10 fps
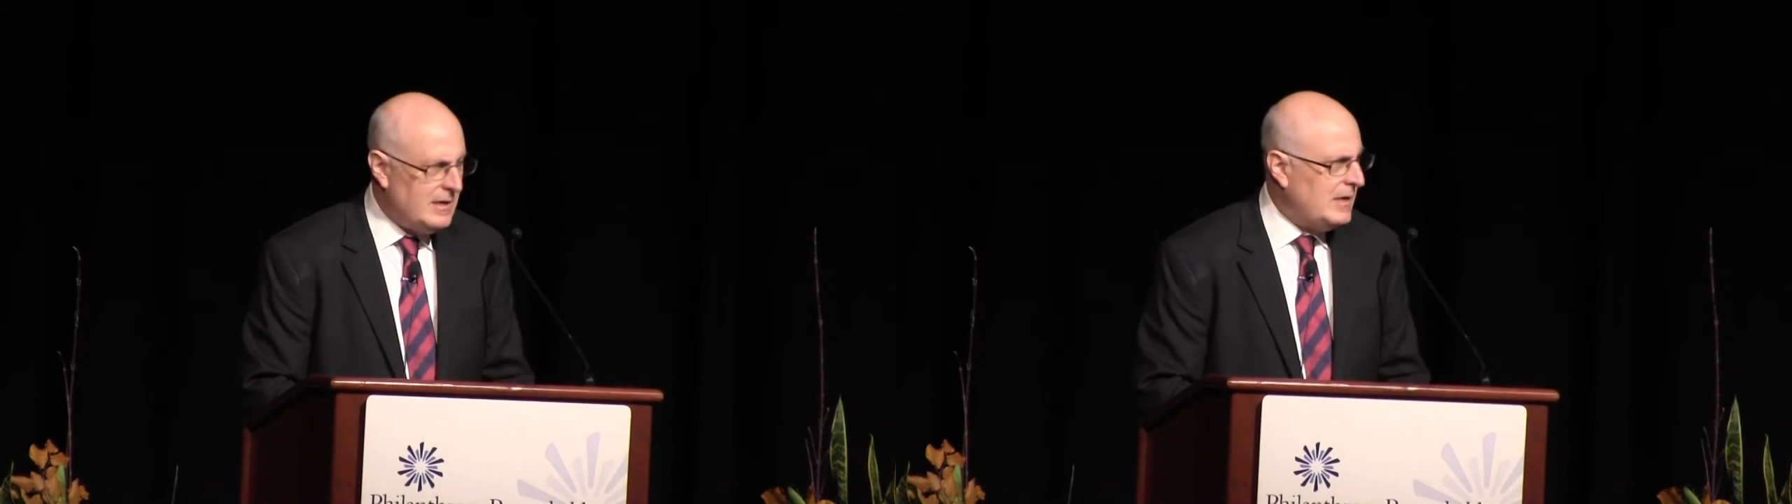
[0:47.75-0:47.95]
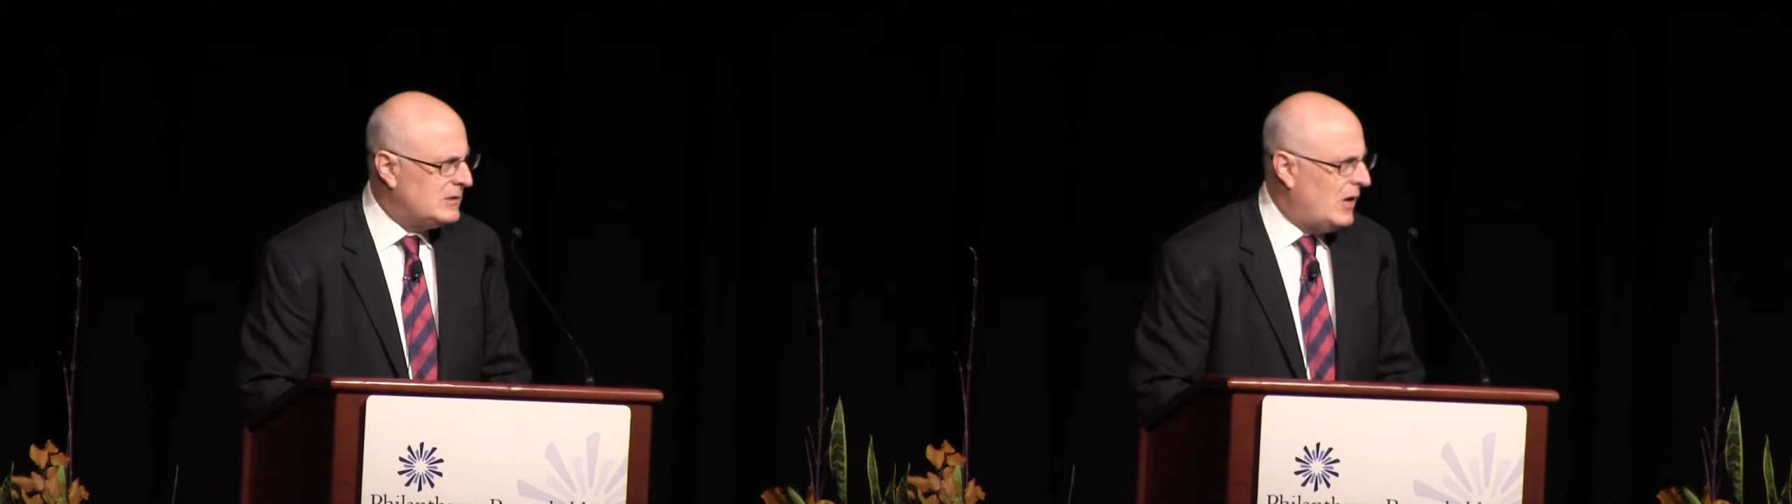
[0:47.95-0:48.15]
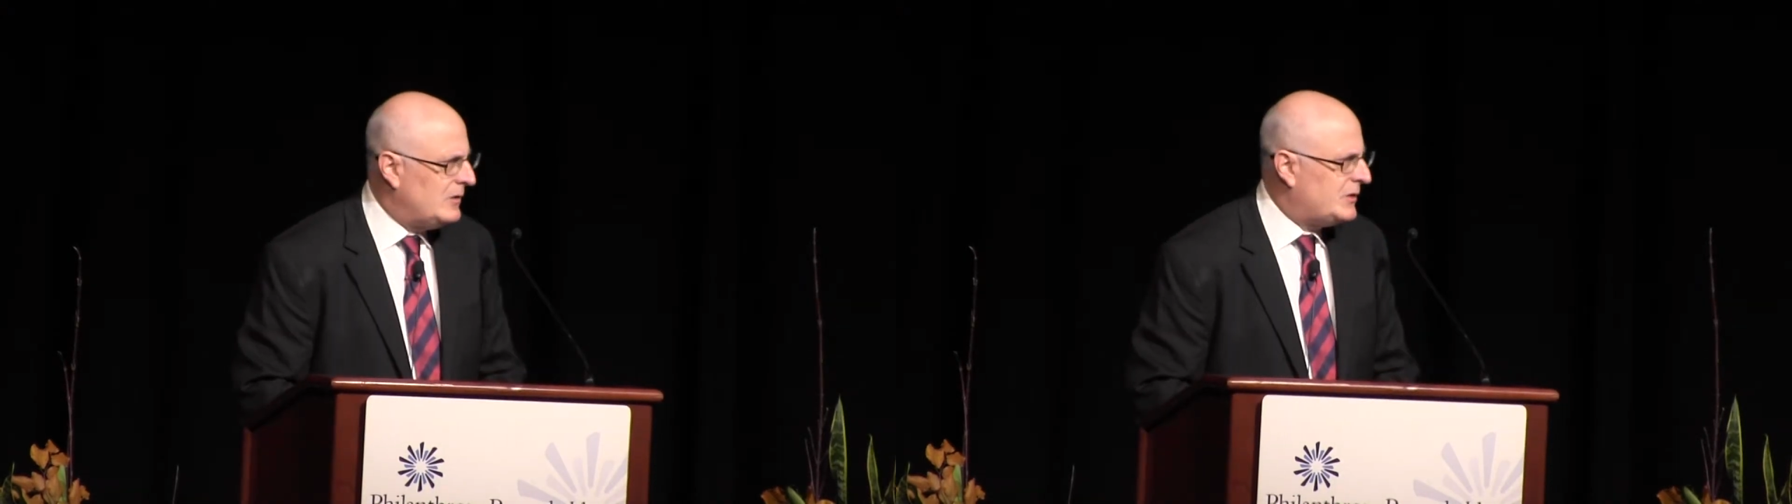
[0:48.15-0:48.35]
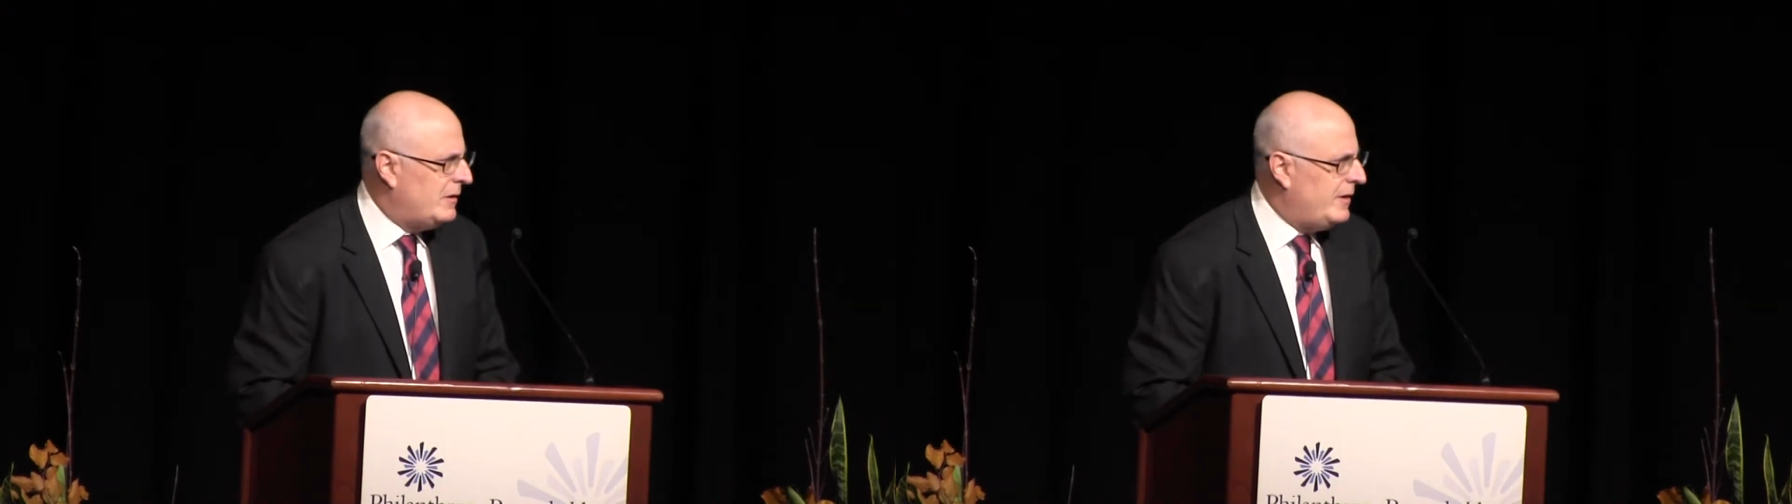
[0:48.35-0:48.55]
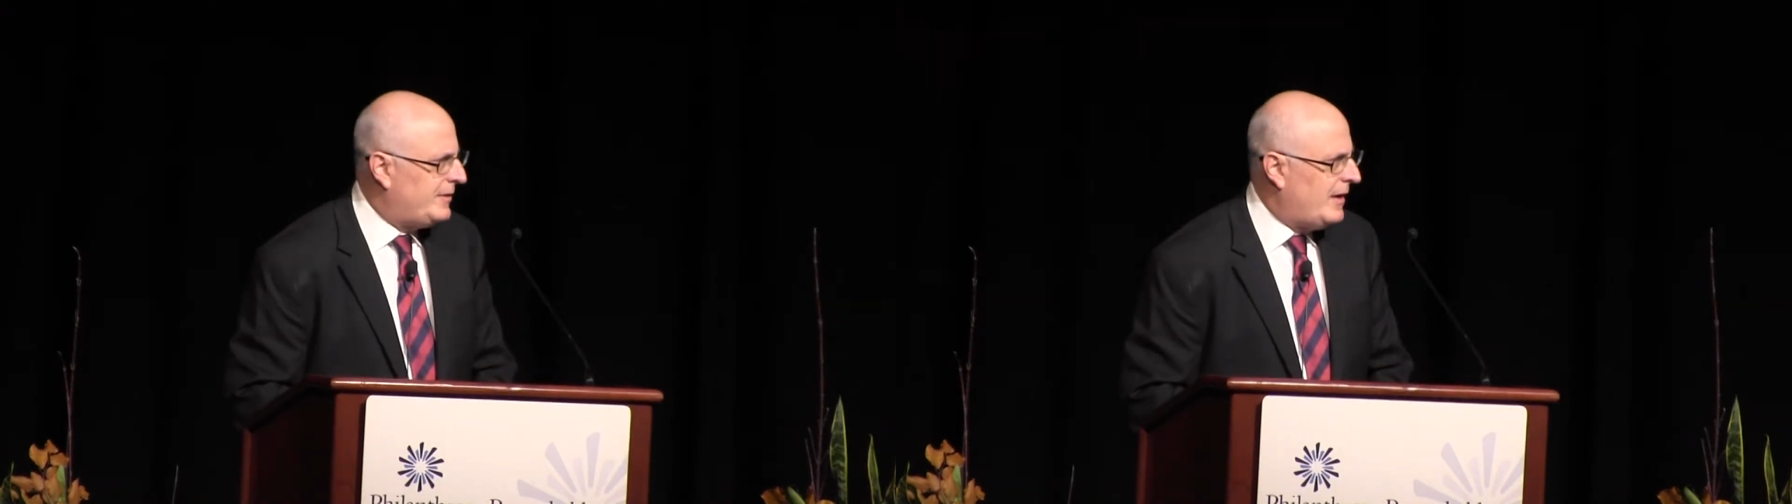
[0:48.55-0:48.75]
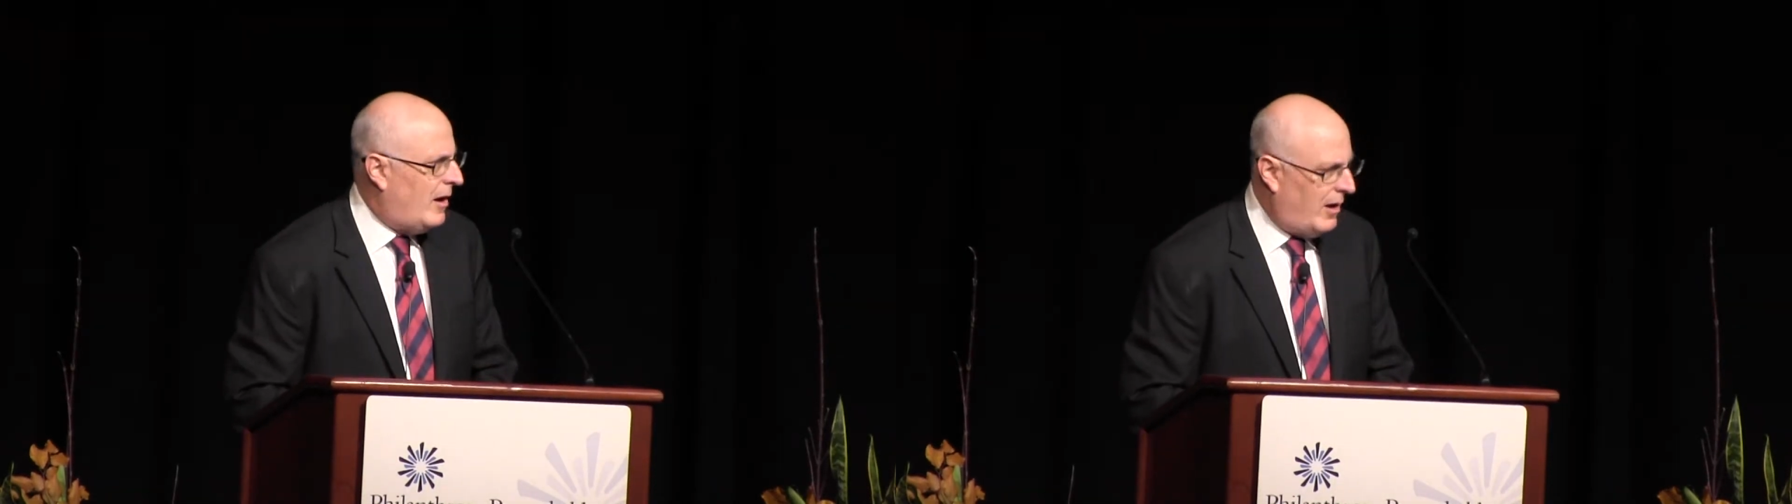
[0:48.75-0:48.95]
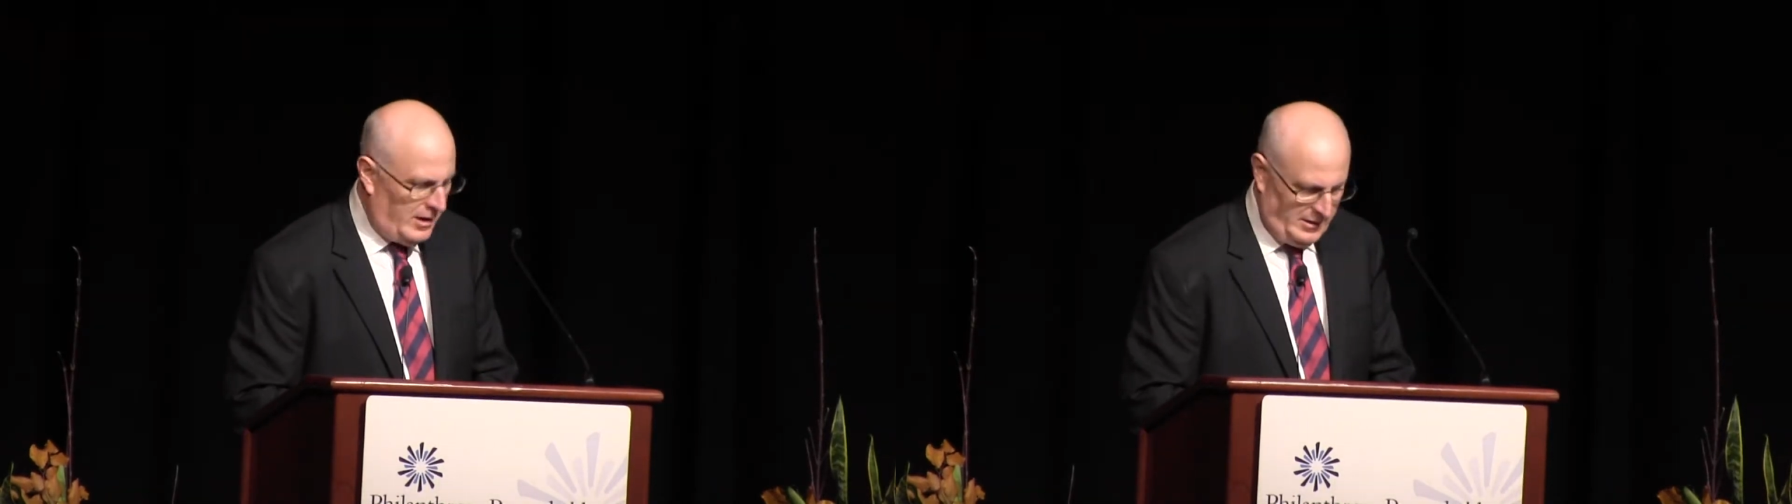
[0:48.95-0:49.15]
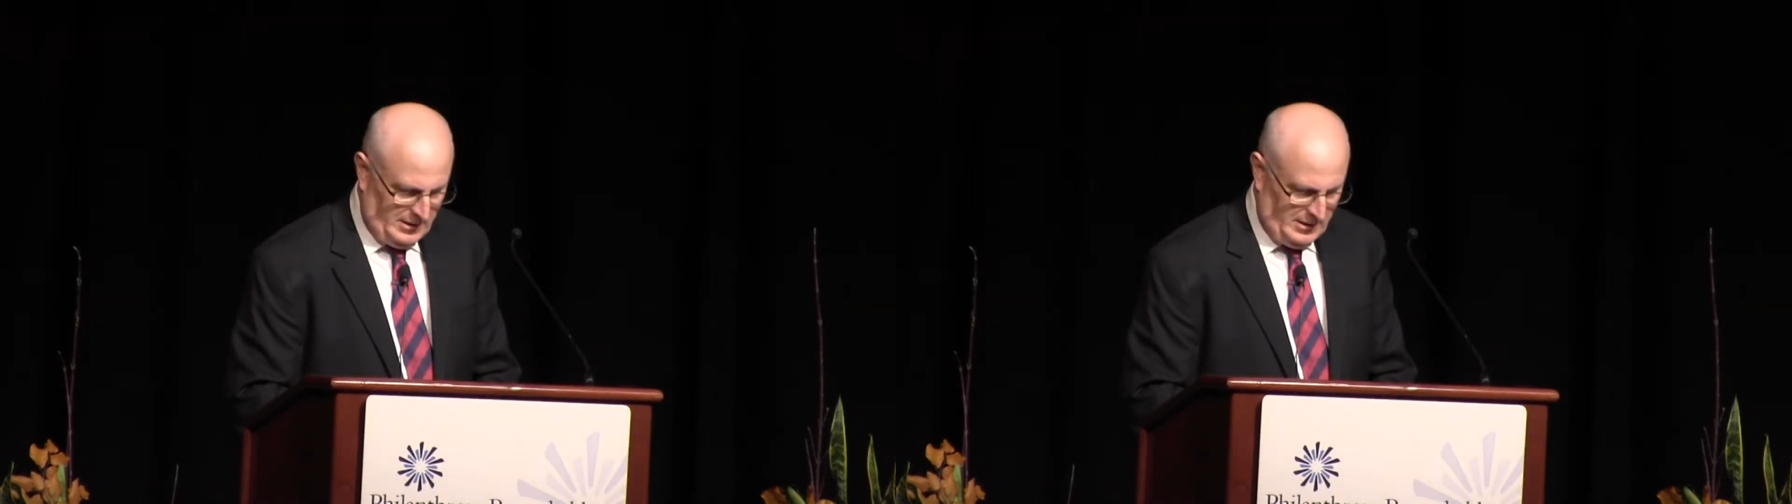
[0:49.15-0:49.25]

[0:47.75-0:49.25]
is also at the heart